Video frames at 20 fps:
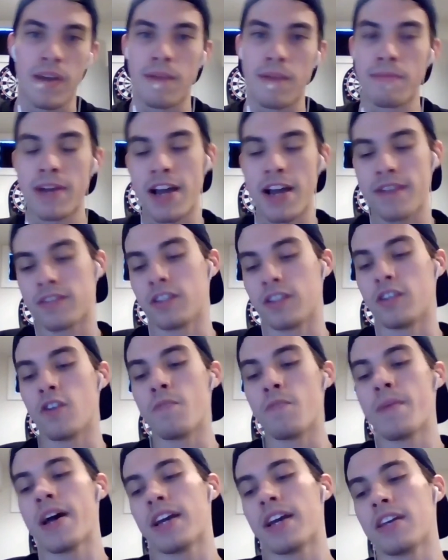gonna have to
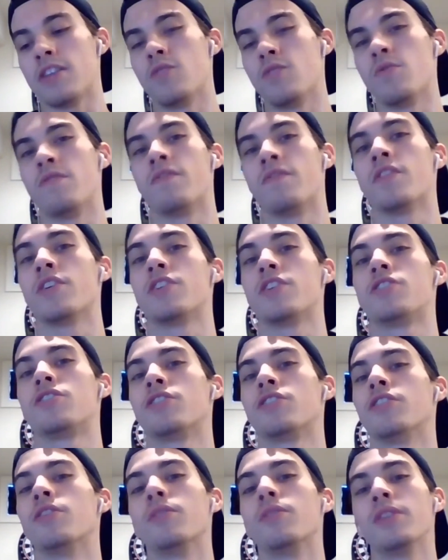go back into it very
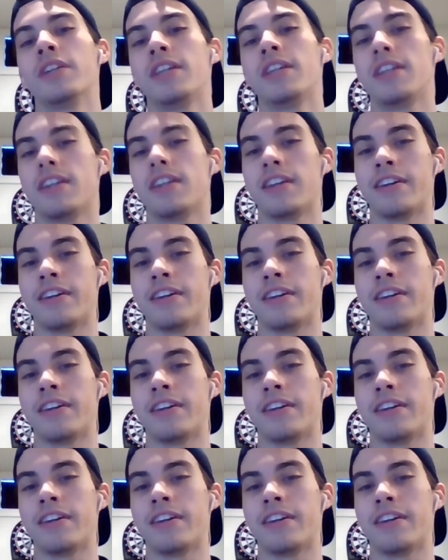slowly.